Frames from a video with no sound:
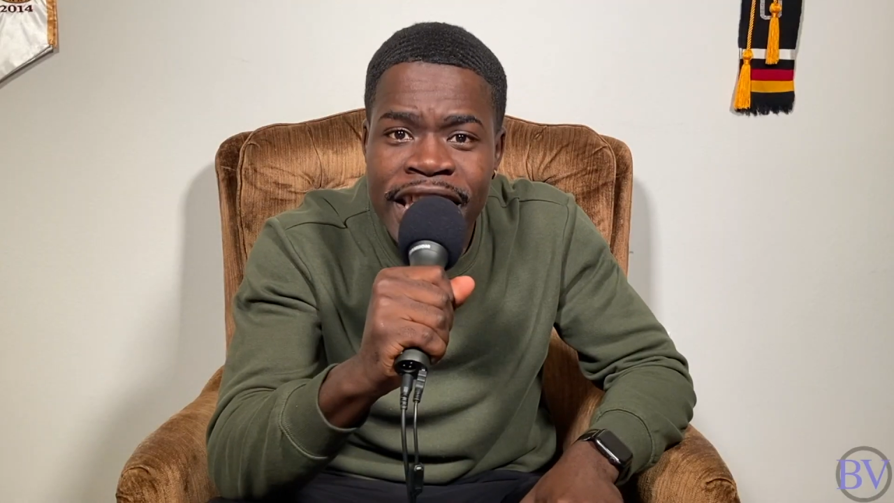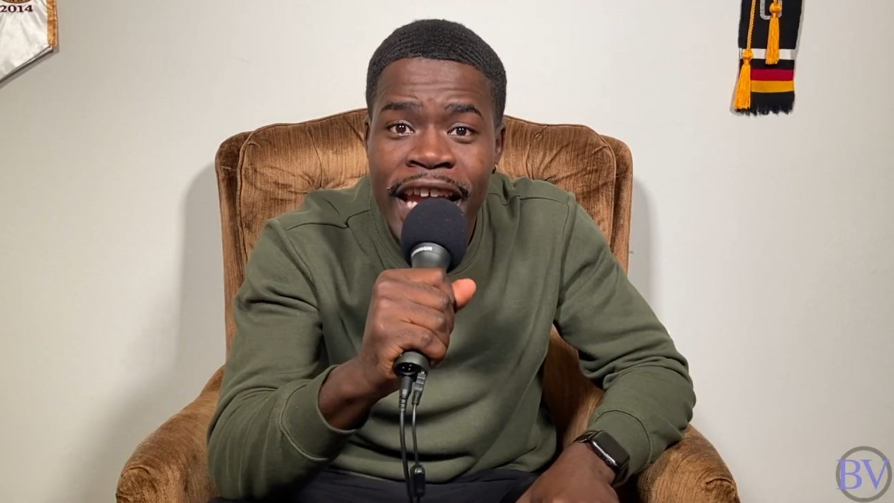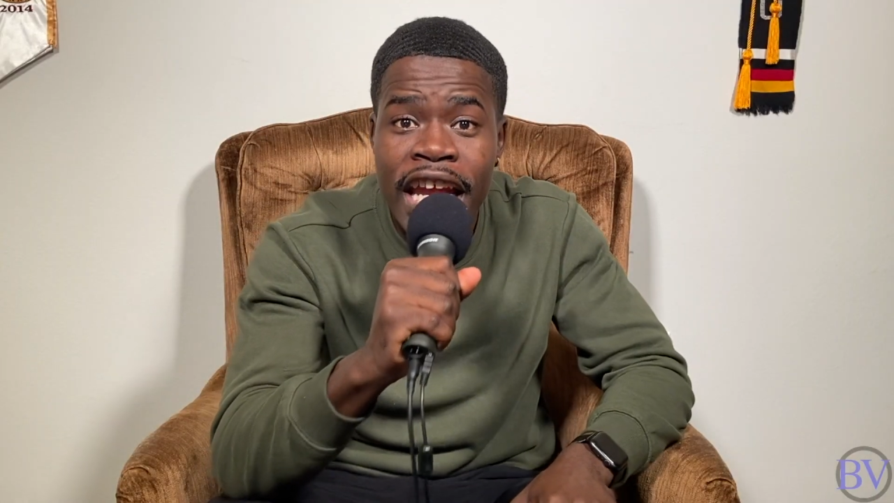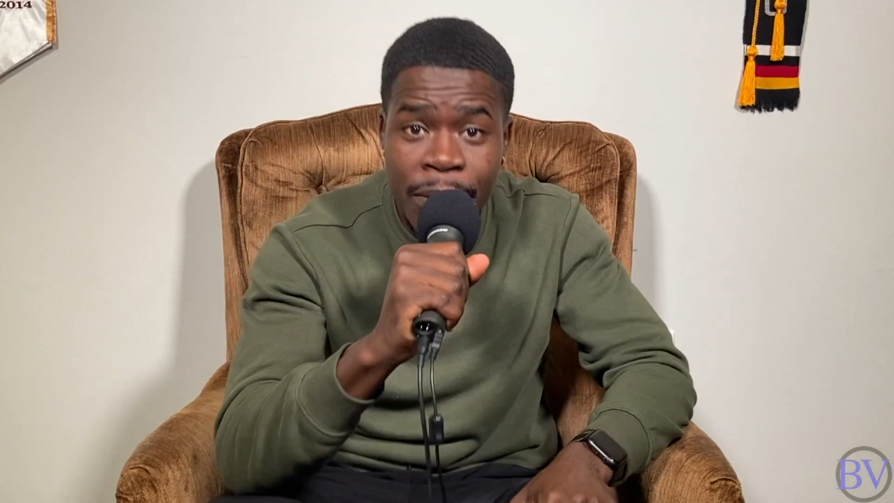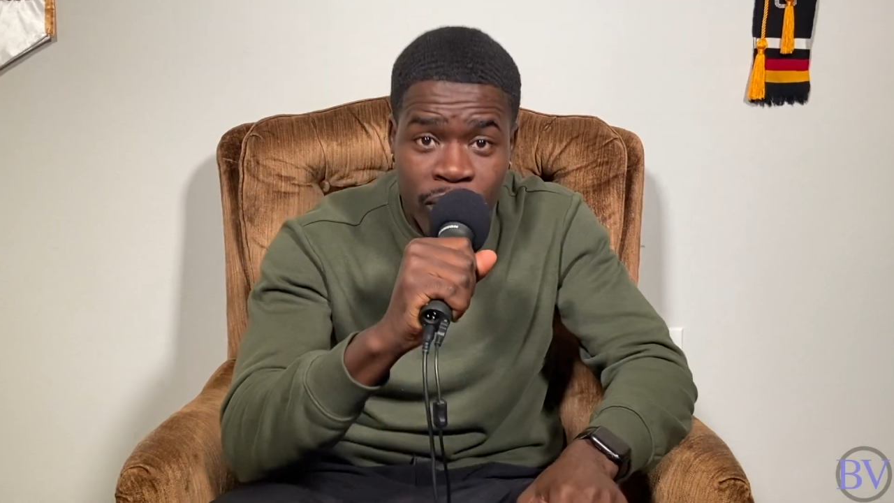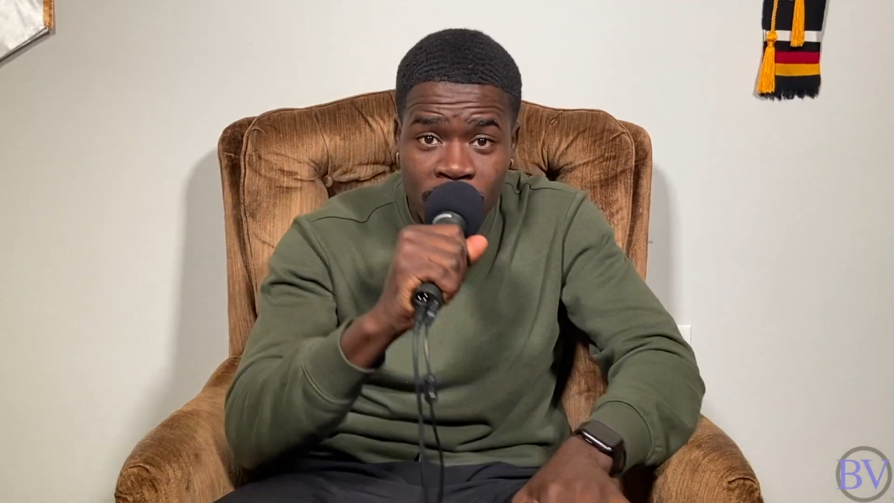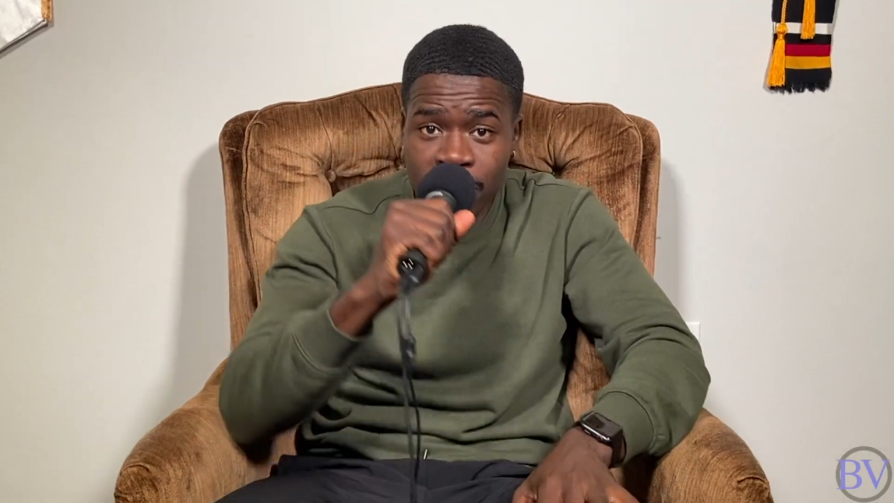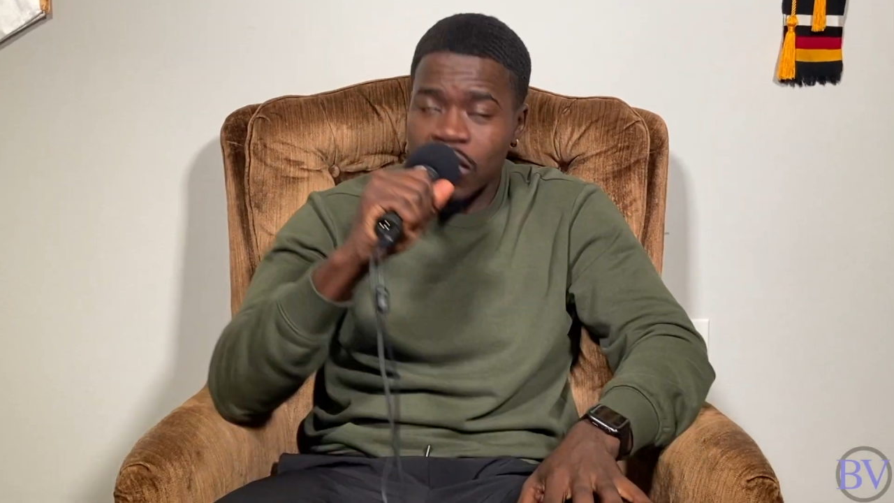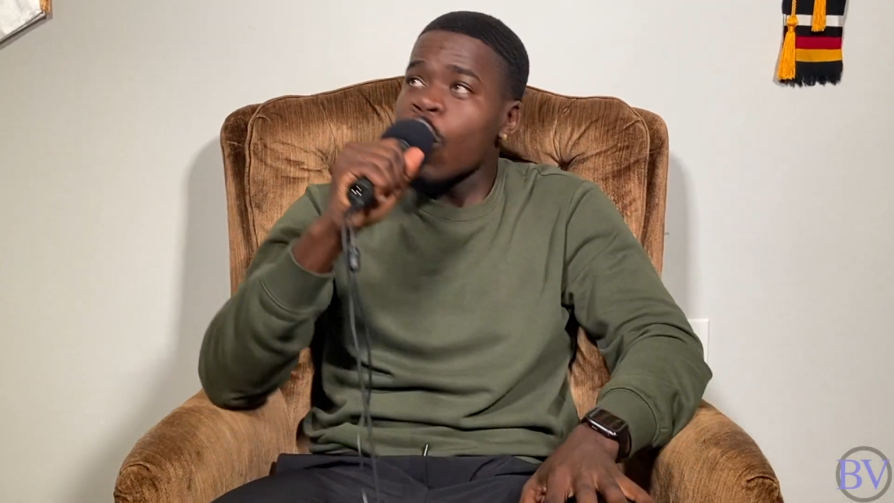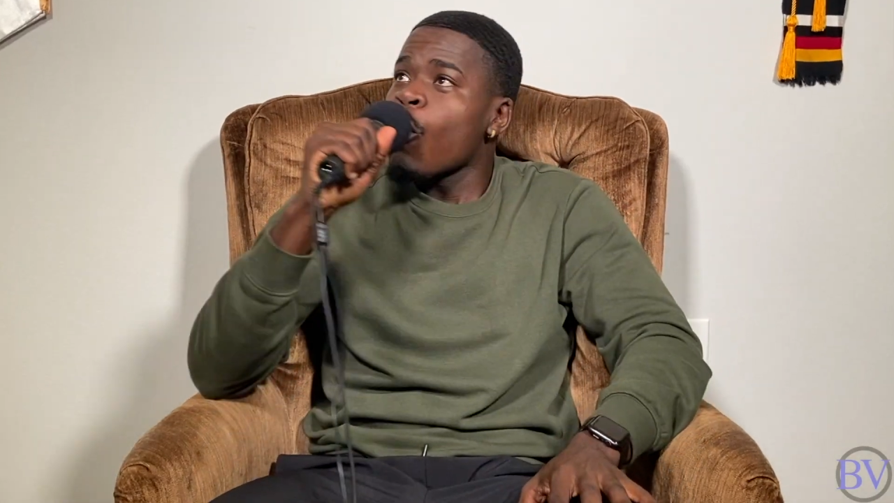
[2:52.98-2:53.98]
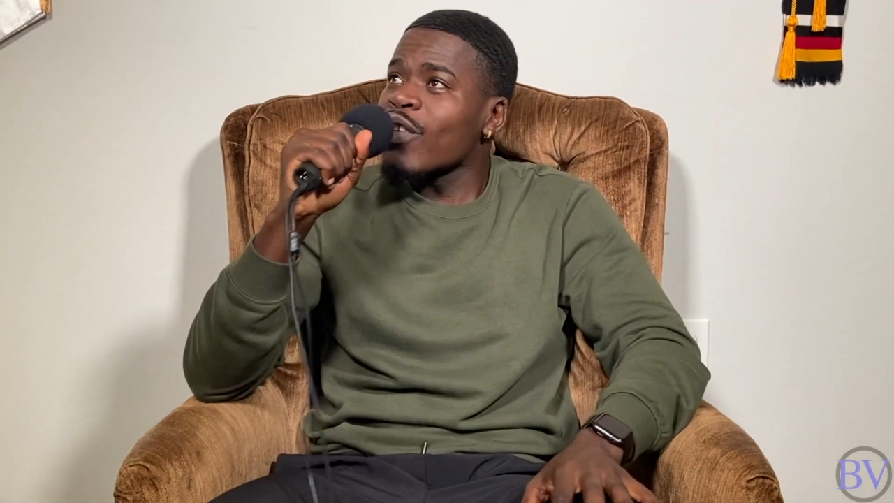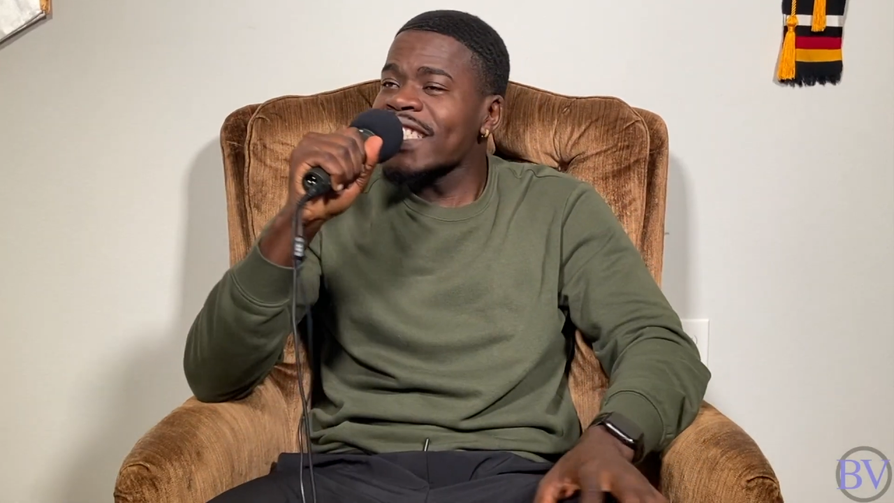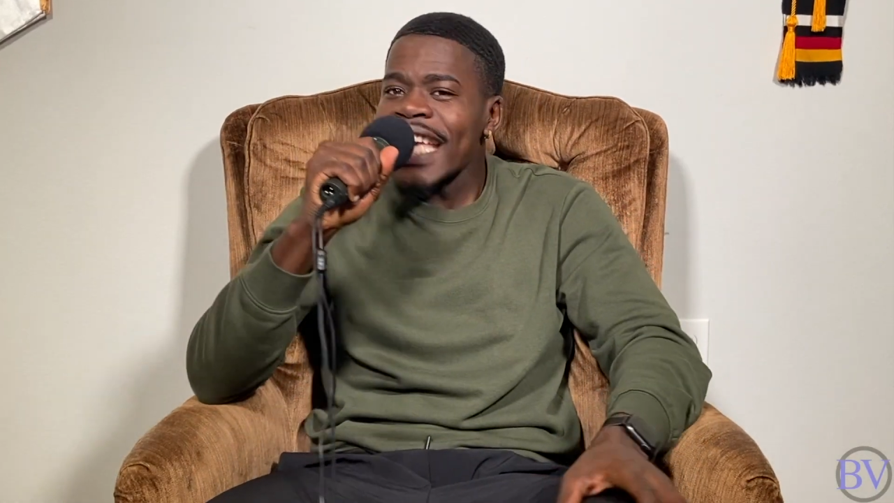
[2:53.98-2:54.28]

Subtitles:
Abrams was